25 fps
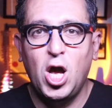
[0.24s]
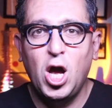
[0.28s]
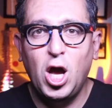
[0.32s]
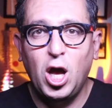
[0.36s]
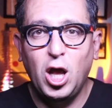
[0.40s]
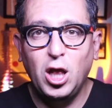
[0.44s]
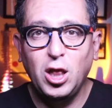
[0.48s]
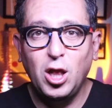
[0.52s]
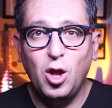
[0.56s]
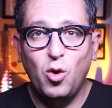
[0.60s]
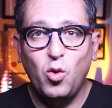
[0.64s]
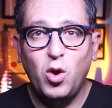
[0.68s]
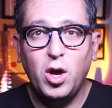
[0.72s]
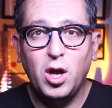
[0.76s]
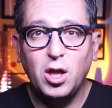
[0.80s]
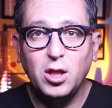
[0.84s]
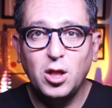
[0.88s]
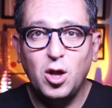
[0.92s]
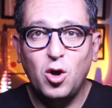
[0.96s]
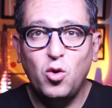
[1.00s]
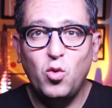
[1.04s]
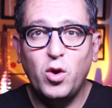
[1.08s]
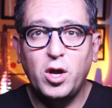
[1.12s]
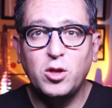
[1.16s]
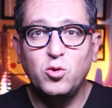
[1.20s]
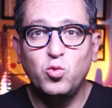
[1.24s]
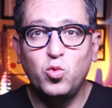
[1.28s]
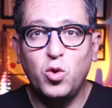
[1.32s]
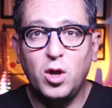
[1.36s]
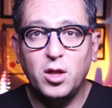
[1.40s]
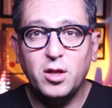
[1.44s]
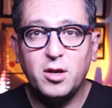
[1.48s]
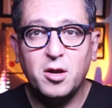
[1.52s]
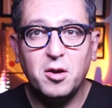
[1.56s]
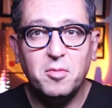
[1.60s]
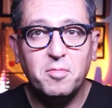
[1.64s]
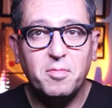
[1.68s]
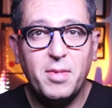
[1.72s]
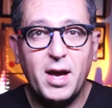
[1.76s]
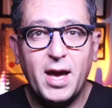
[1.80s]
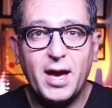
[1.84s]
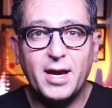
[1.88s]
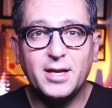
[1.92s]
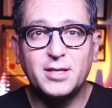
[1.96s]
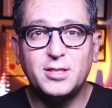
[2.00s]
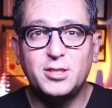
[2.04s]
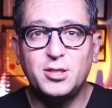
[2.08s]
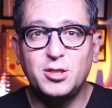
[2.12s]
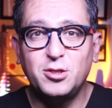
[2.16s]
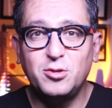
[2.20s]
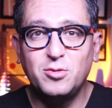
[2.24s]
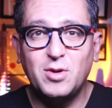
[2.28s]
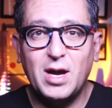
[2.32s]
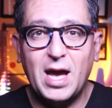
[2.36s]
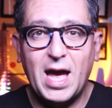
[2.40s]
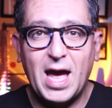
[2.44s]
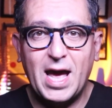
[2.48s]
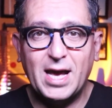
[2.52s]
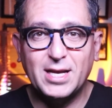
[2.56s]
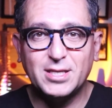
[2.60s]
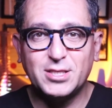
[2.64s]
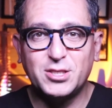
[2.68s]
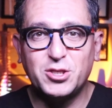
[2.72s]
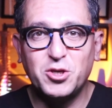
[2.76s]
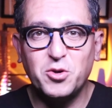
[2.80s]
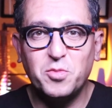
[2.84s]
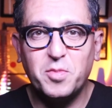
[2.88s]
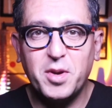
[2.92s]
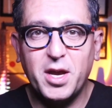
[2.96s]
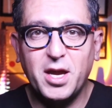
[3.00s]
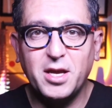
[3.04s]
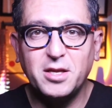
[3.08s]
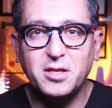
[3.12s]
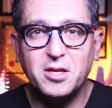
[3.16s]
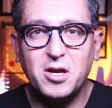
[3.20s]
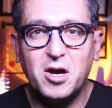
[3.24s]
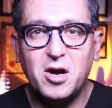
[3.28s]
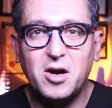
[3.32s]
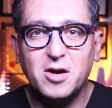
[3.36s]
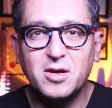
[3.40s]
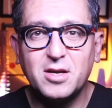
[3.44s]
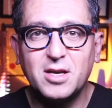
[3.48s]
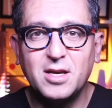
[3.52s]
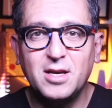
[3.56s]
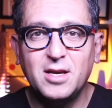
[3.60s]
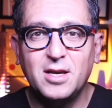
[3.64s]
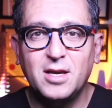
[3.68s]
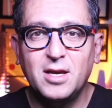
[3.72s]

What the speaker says: Hello, and welcome back to Ask Your Pain Doc.